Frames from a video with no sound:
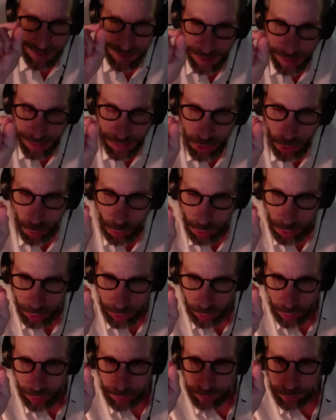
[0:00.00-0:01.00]
said to you
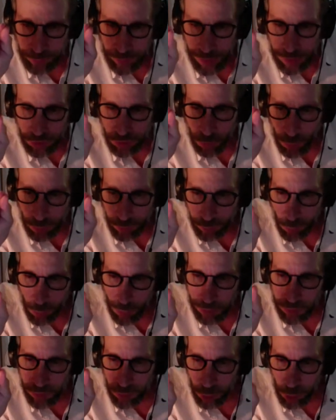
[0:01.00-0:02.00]
earlier, inflation will
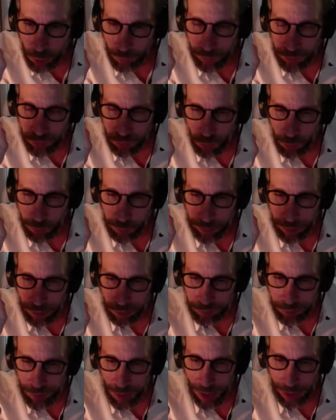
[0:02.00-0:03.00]
force the universe to
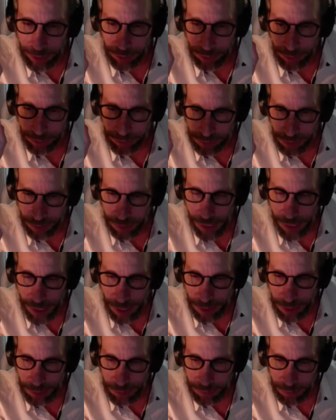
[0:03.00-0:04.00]
appear flatter. And click
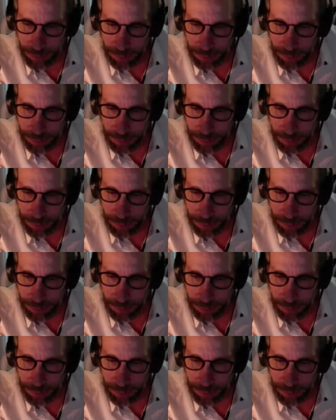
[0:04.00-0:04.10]
again.